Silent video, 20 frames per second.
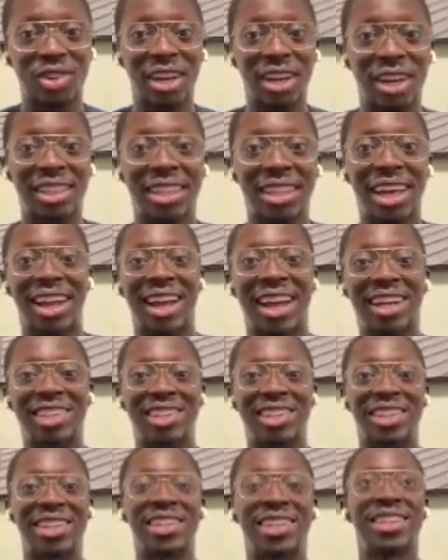Let's try that
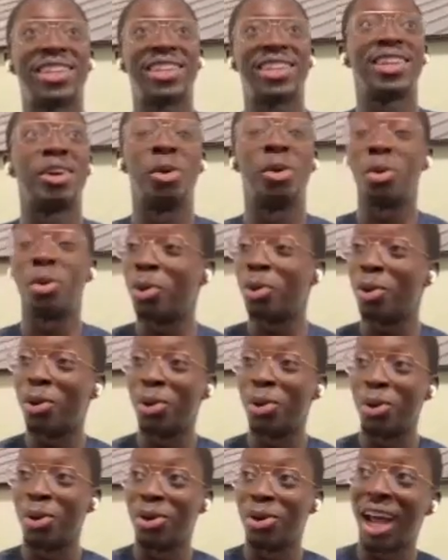actually.
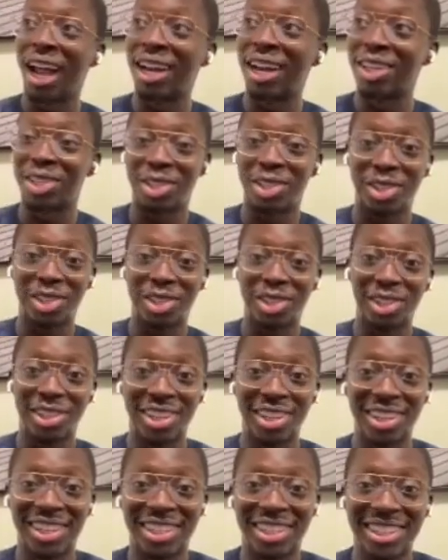Oh, that is
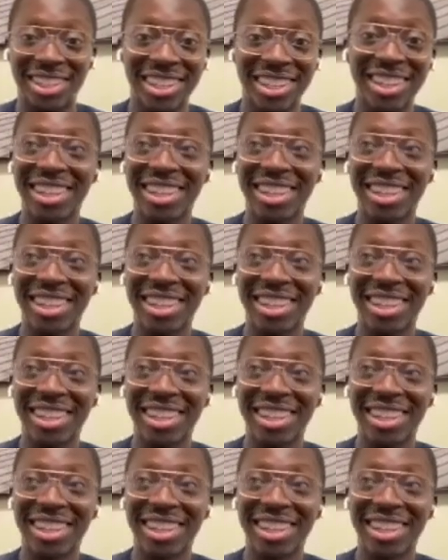good.